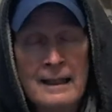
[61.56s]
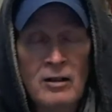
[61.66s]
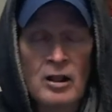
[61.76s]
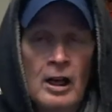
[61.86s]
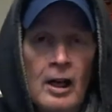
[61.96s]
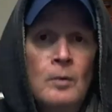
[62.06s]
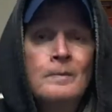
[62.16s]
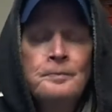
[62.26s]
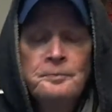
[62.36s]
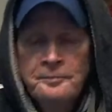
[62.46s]
it to go.
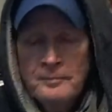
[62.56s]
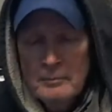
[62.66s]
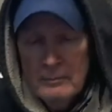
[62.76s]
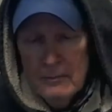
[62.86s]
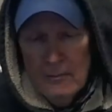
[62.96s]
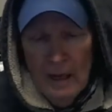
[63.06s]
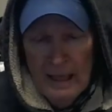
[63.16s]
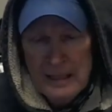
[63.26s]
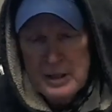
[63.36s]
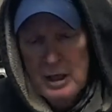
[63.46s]

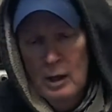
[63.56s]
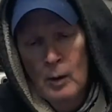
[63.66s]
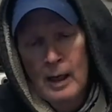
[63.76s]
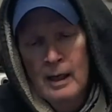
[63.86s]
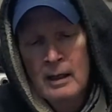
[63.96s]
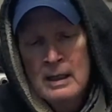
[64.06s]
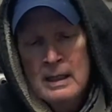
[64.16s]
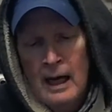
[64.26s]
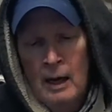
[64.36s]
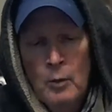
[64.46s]
And so
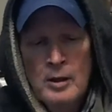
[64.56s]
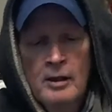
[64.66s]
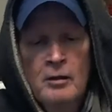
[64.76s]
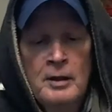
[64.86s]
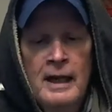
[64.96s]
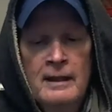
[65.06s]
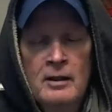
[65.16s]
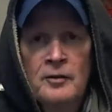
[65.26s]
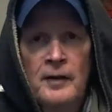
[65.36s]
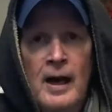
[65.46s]
I wanted to create
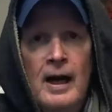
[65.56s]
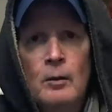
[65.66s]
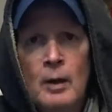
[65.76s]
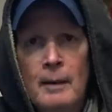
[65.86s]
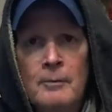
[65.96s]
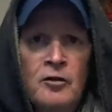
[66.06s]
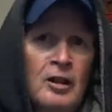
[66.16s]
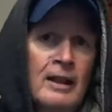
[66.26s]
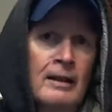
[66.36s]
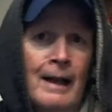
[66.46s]
this follow-up
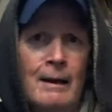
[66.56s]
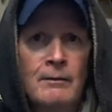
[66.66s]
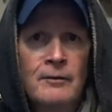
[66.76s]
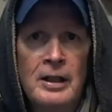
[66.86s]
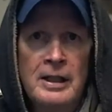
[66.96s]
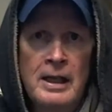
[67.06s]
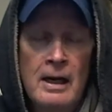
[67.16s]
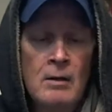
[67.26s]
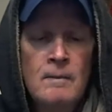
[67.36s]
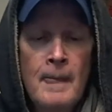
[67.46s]
sit-down
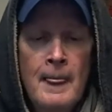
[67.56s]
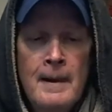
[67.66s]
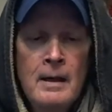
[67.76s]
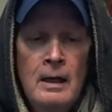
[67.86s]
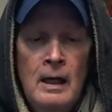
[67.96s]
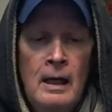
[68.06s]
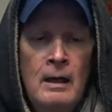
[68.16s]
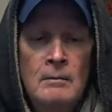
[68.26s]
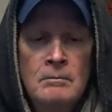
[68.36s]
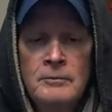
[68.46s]
video.
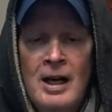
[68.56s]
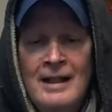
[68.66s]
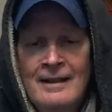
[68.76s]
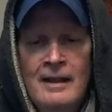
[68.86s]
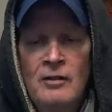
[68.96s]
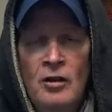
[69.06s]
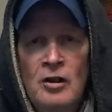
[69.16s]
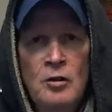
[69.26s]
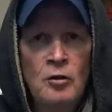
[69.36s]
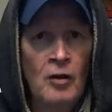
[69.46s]
Not that it's a
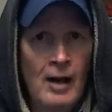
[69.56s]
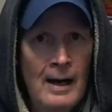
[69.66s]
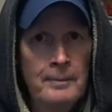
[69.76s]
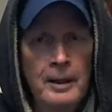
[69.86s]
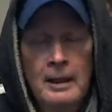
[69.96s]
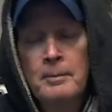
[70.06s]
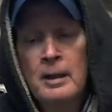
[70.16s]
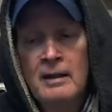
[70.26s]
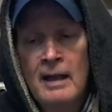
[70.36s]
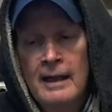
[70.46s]
new topic,
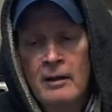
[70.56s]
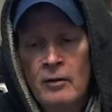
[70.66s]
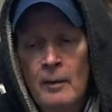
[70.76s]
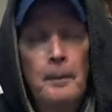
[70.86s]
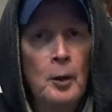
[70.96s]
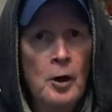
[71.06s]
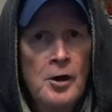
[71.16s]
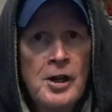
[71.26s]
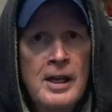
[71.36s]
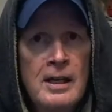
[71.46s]
but that it's a
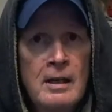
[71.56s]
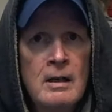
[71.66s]
pertinent